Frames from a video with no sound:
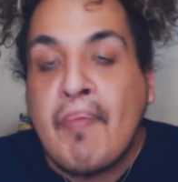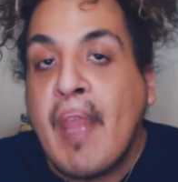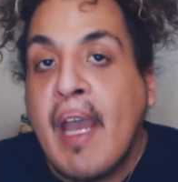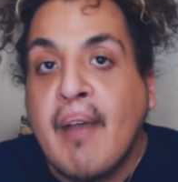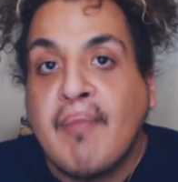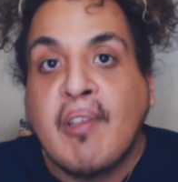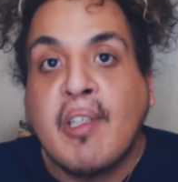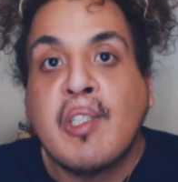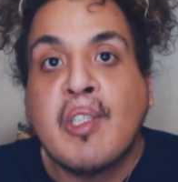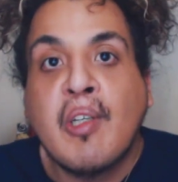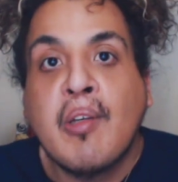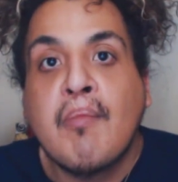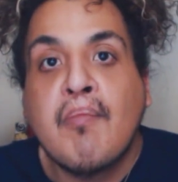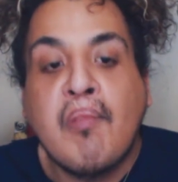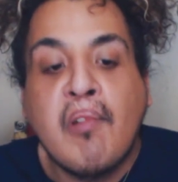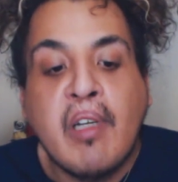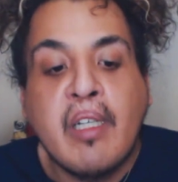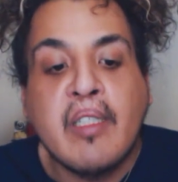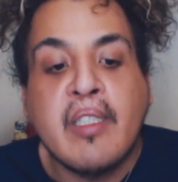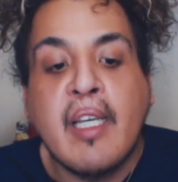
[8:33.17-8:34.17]
after a
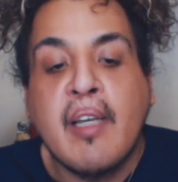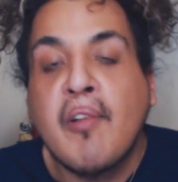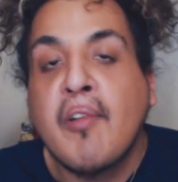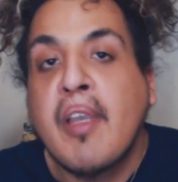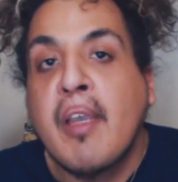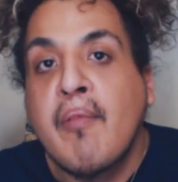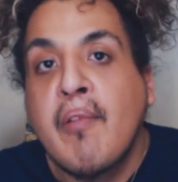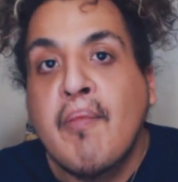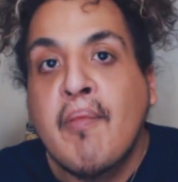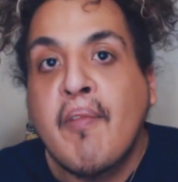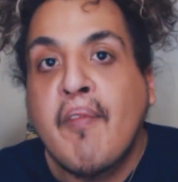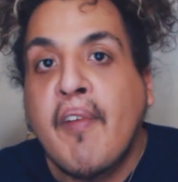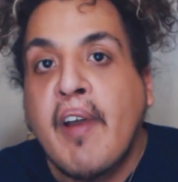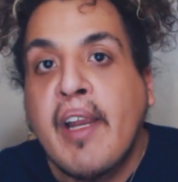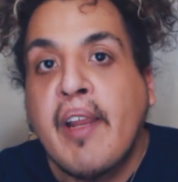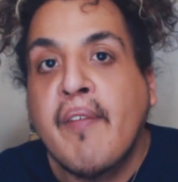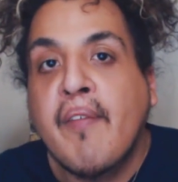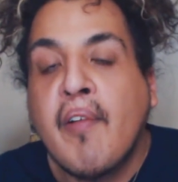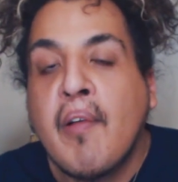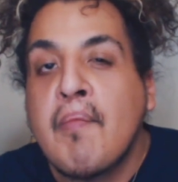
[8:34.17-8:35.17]
certain point, it's like, okay, we've been
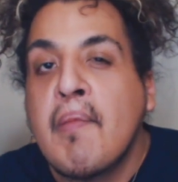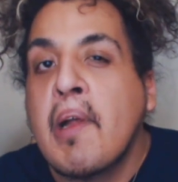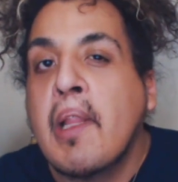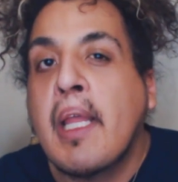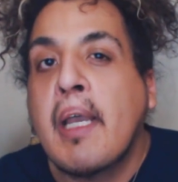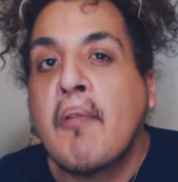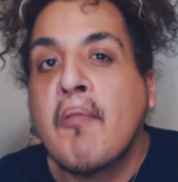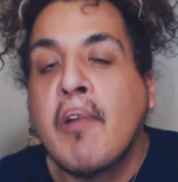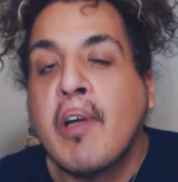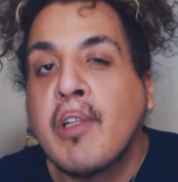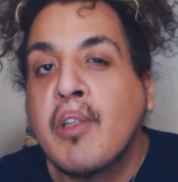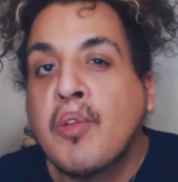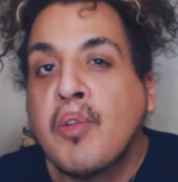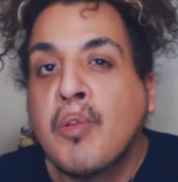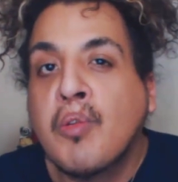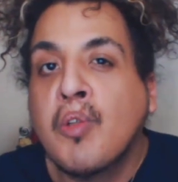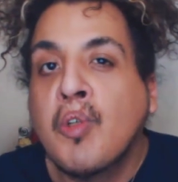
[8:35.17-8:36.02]
fighting for about like what,